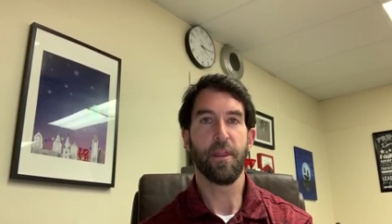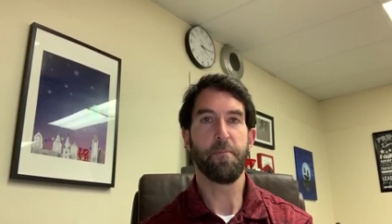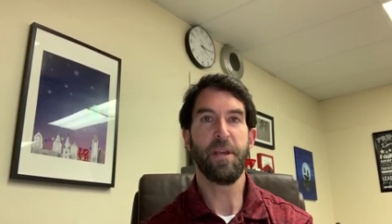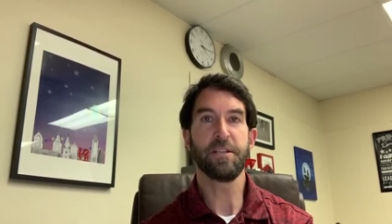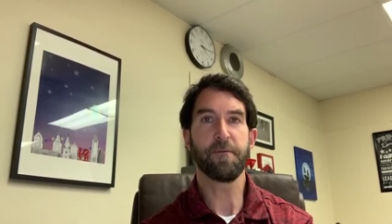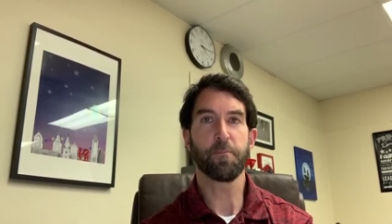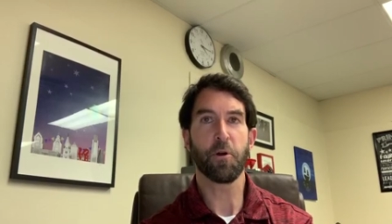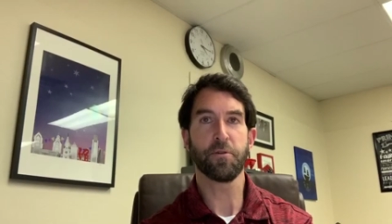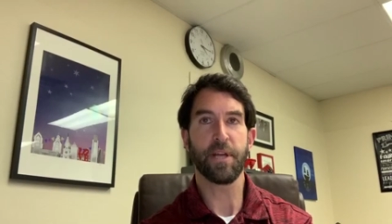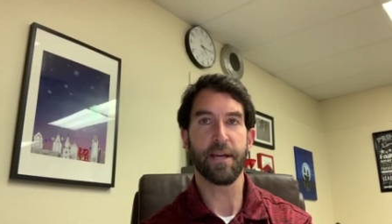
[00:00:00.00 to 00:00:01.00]
The peaceful
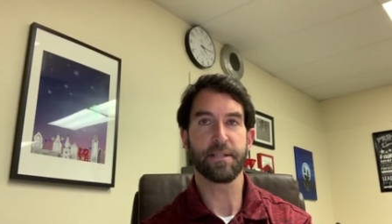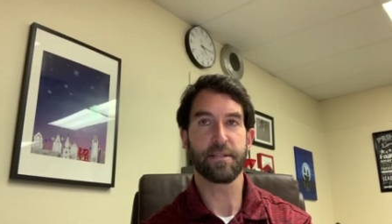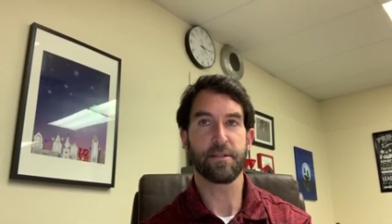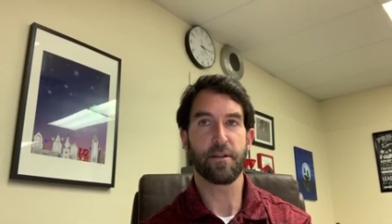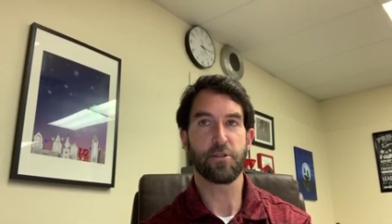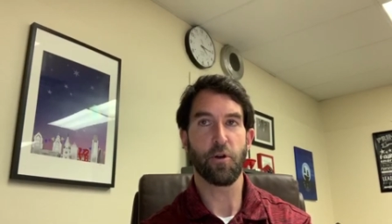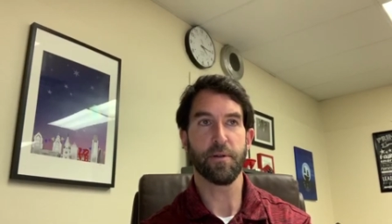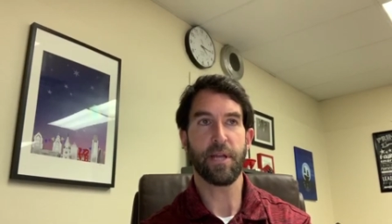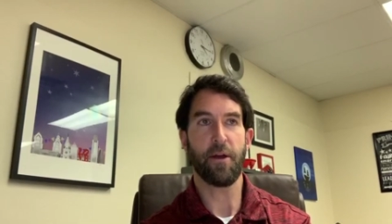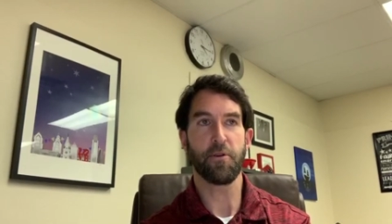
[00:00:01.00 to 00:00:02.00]
protests show
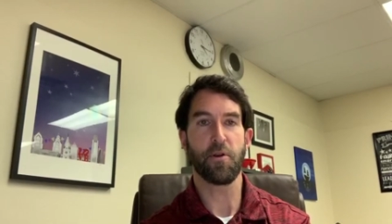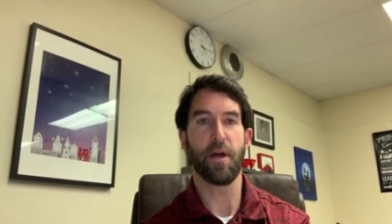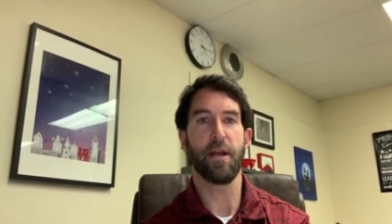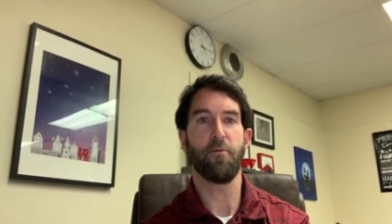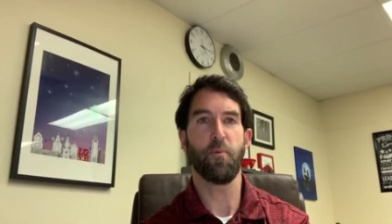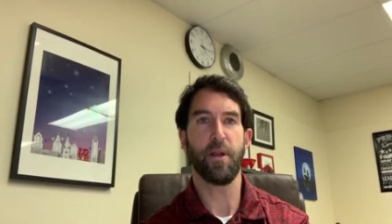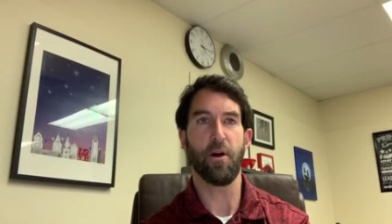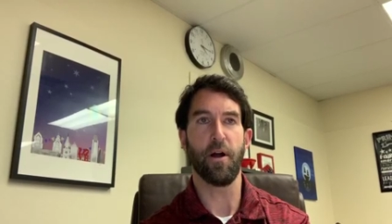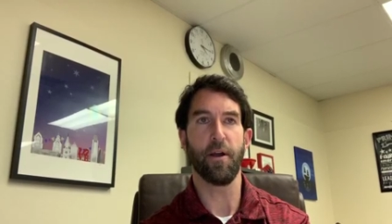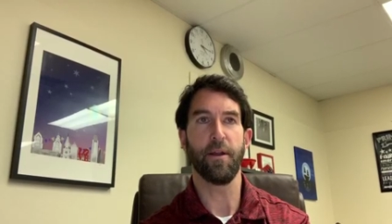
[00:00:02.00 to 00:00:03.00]
us how united we
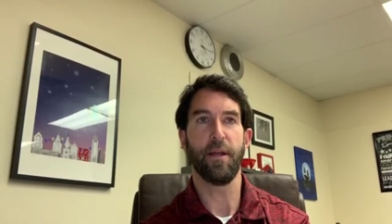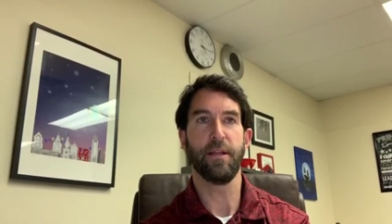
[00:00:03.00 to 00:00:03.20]
are